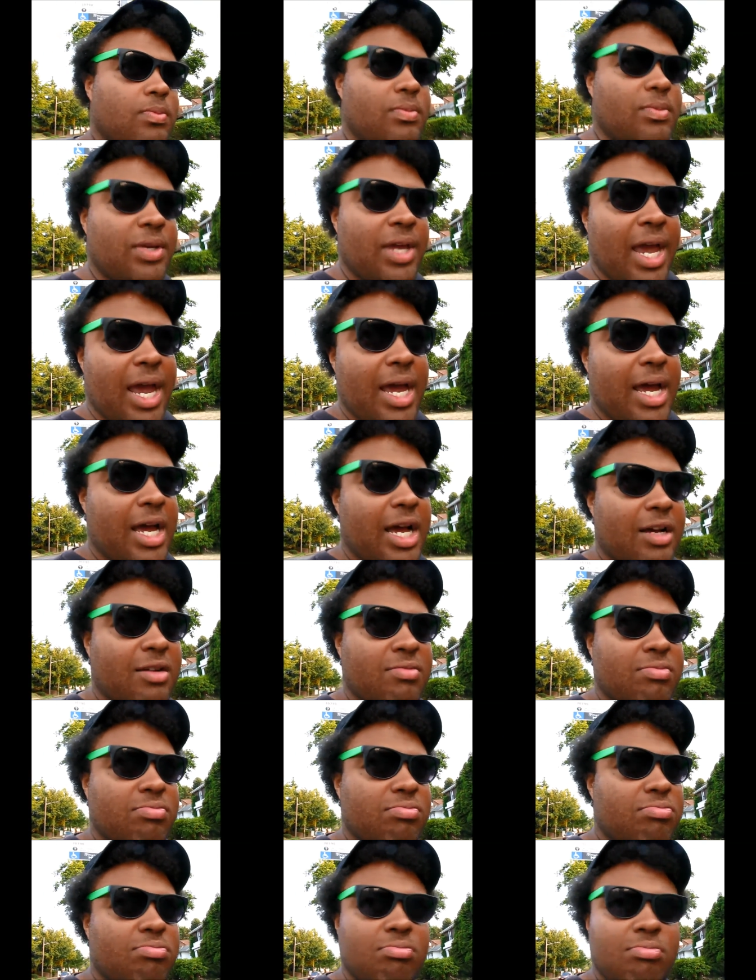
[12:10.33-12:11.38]

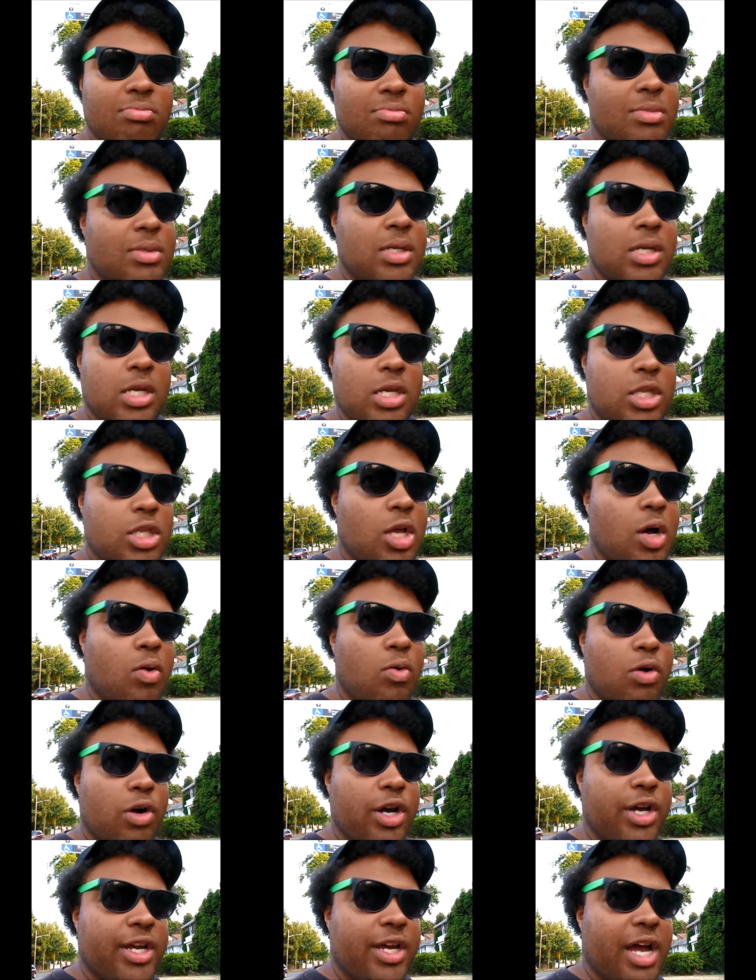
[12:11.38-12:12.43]
yeah,
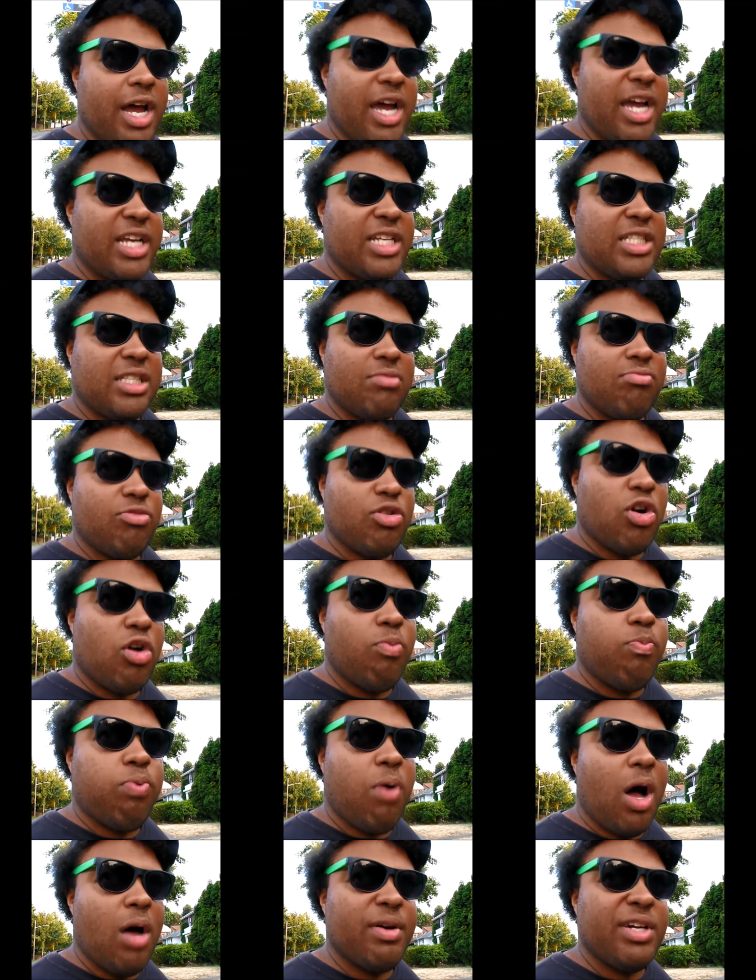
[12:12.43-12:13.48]
don't worry, guys, you'll
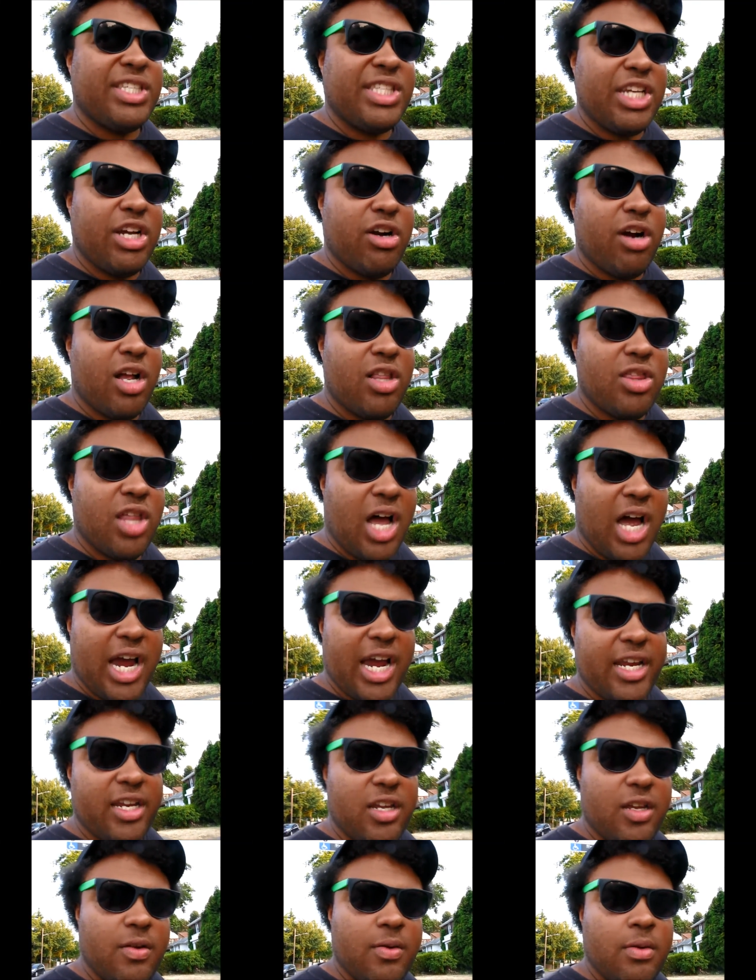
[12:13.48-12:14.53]
probably see her
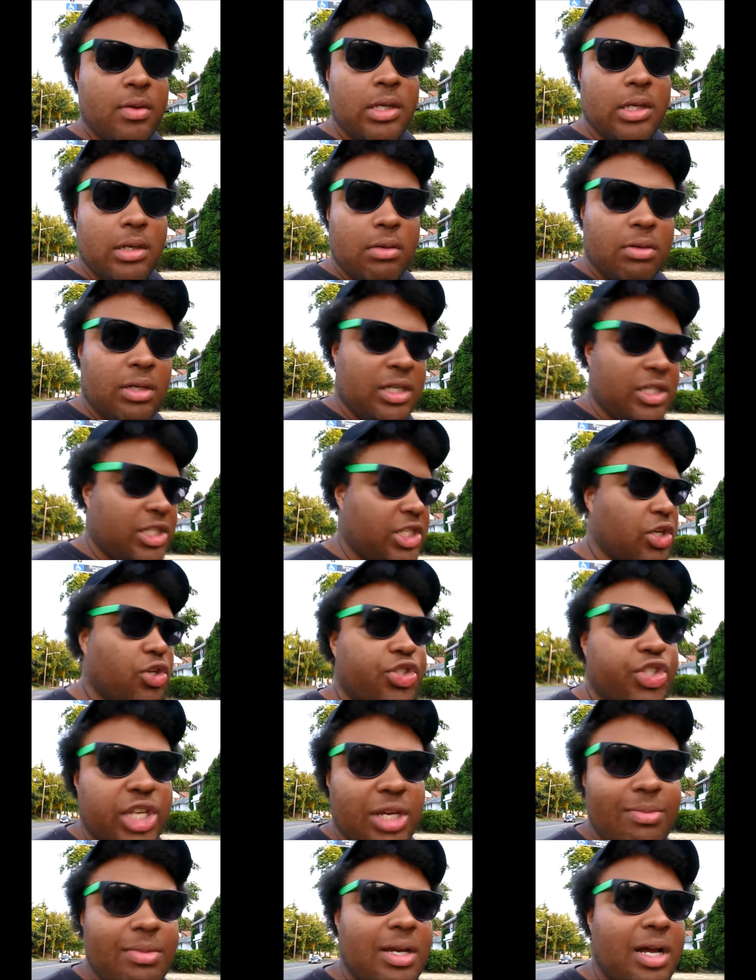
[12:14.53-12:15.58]
online, and she'll
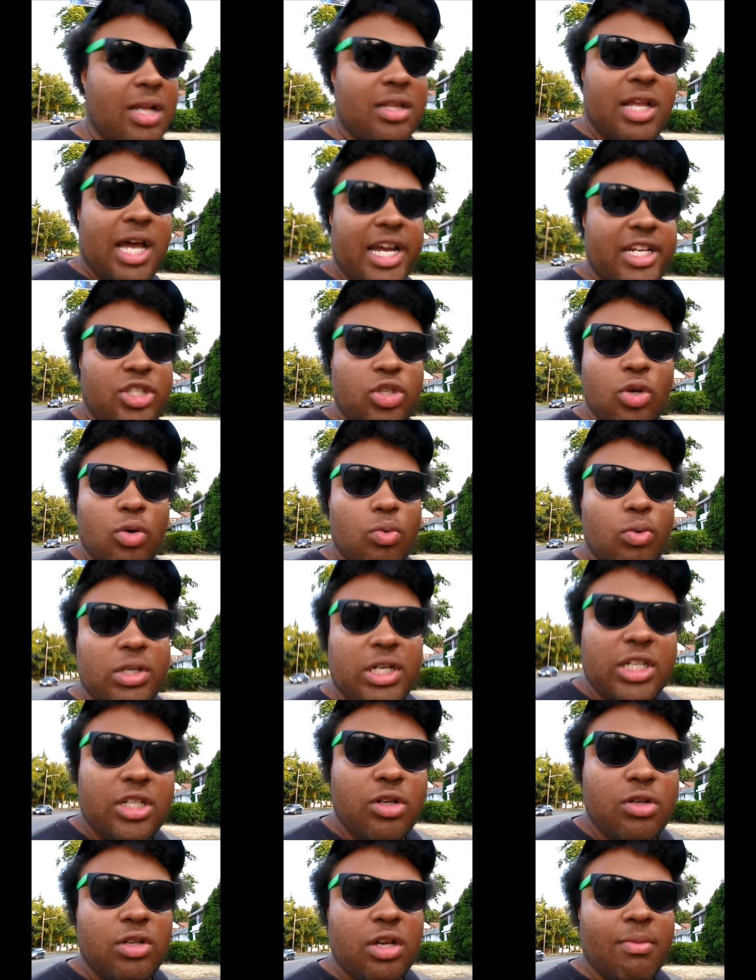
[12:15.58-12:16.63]
see me online too,
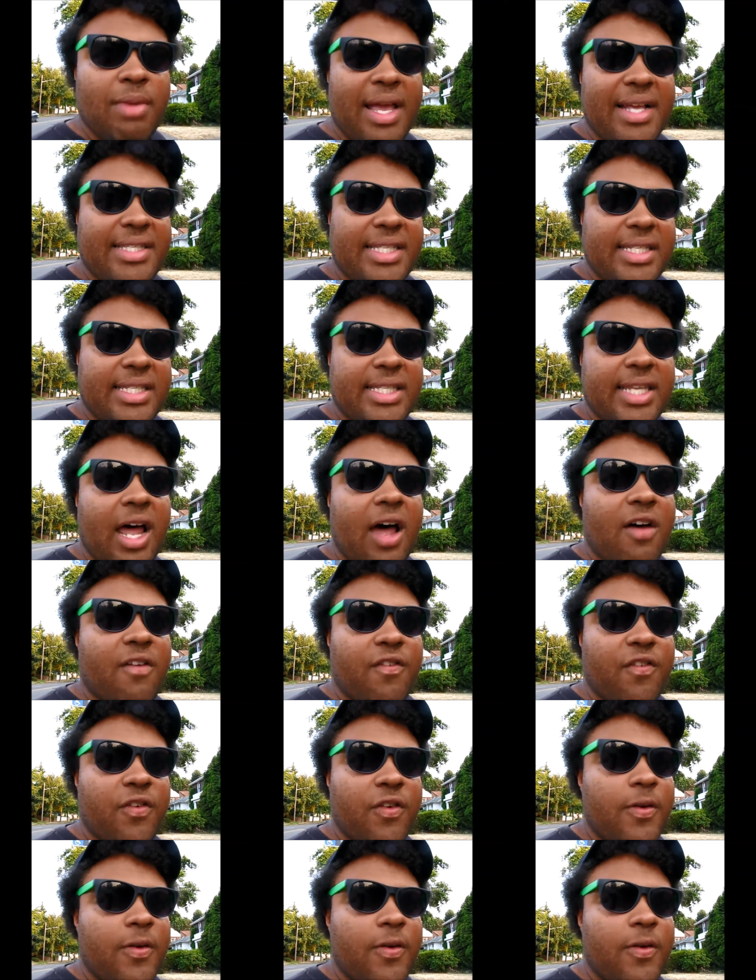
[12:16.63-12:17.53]
want to do amazing stuff.